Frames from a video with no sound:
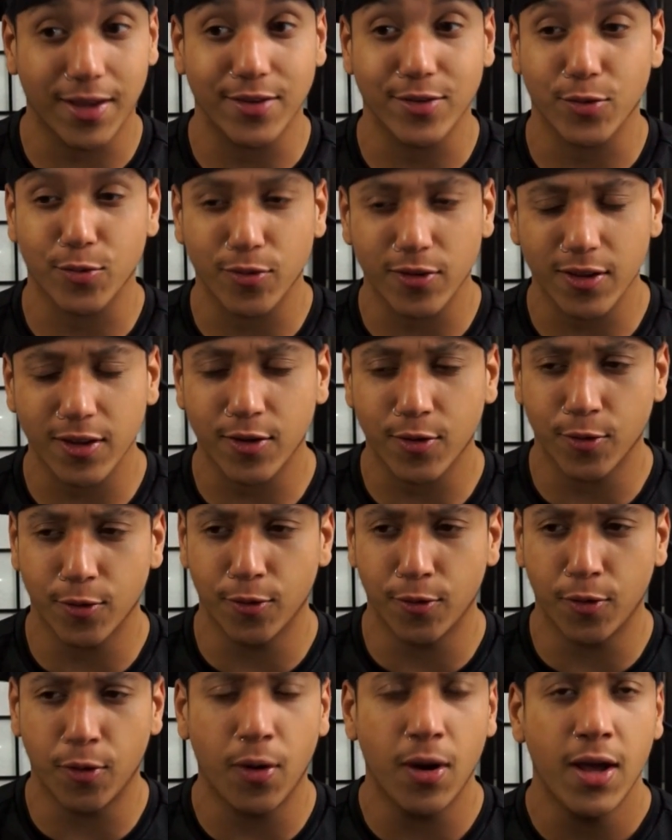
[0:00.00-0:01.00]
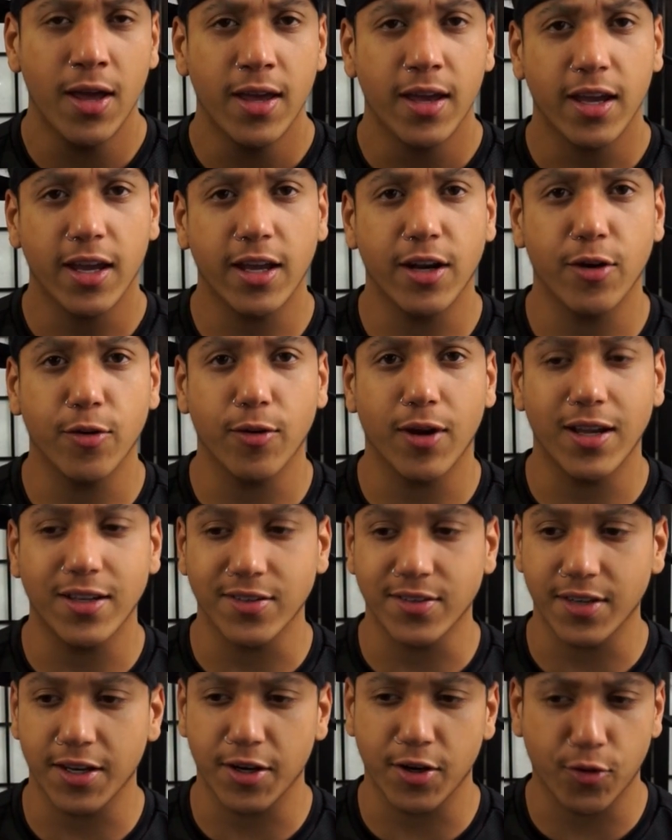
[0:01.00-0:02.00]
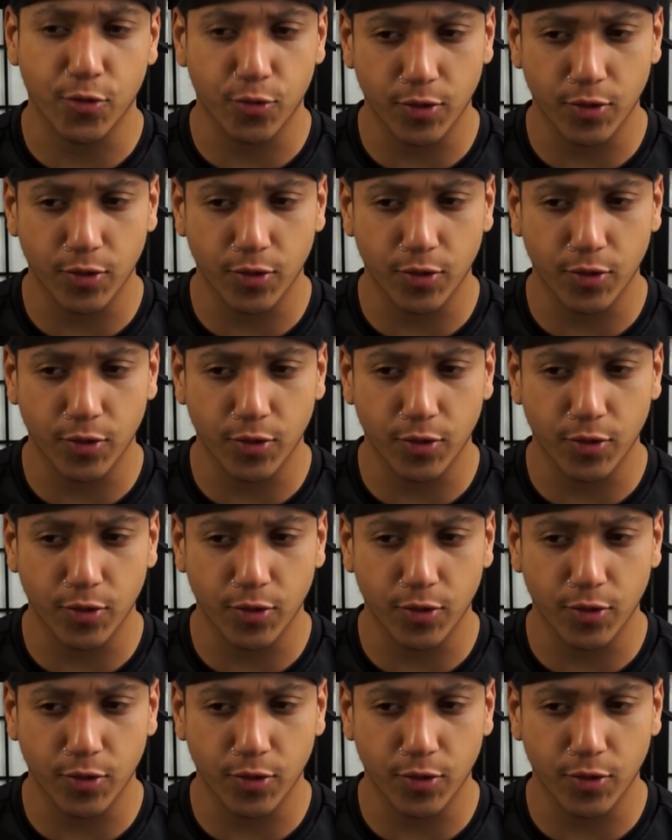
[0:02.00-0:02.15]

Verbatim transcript: That was a really cool, interesting,